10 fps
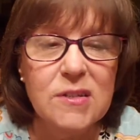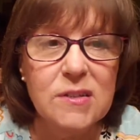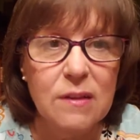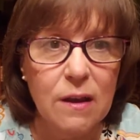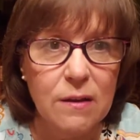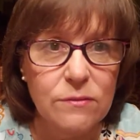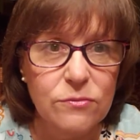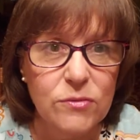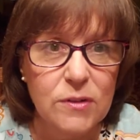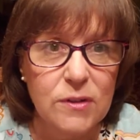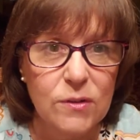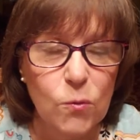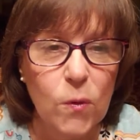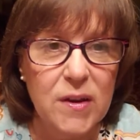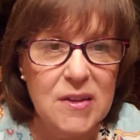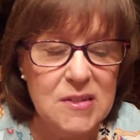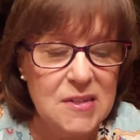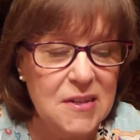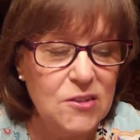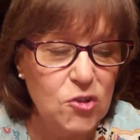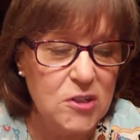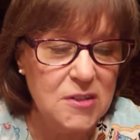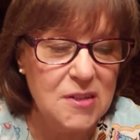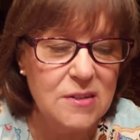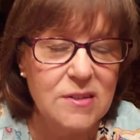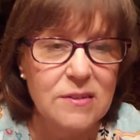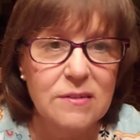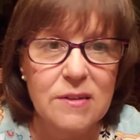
his love when he sent Jesus,